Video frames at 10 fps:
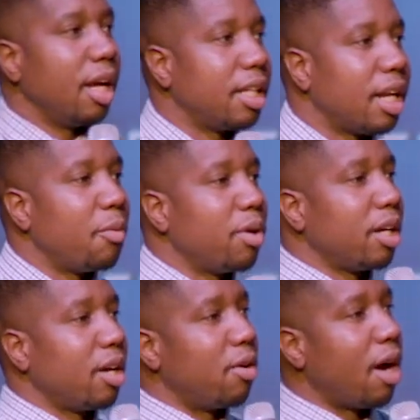And then I want
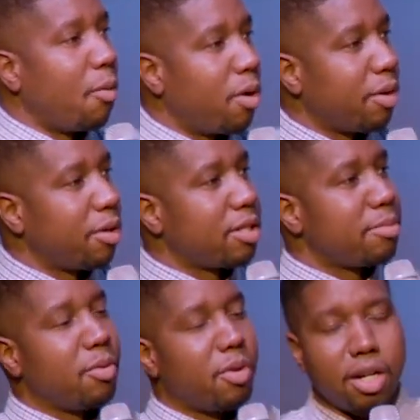to go, I want it
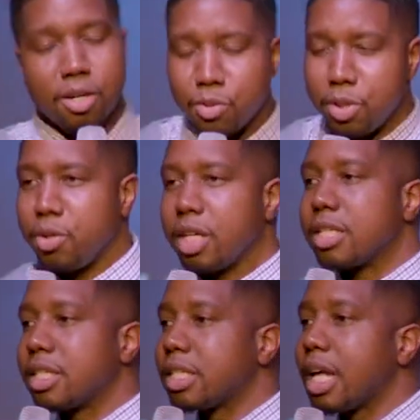to be one of those where you
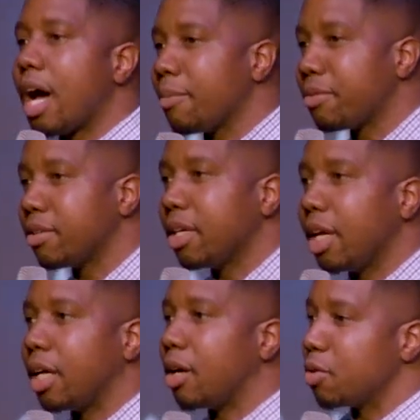can stop
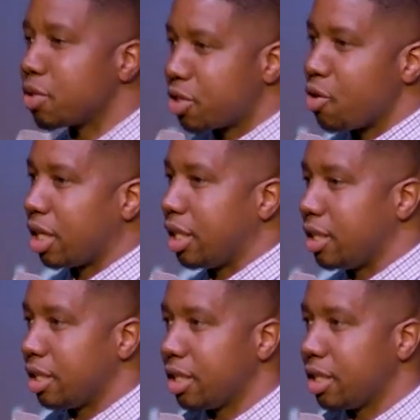and go snorkeling.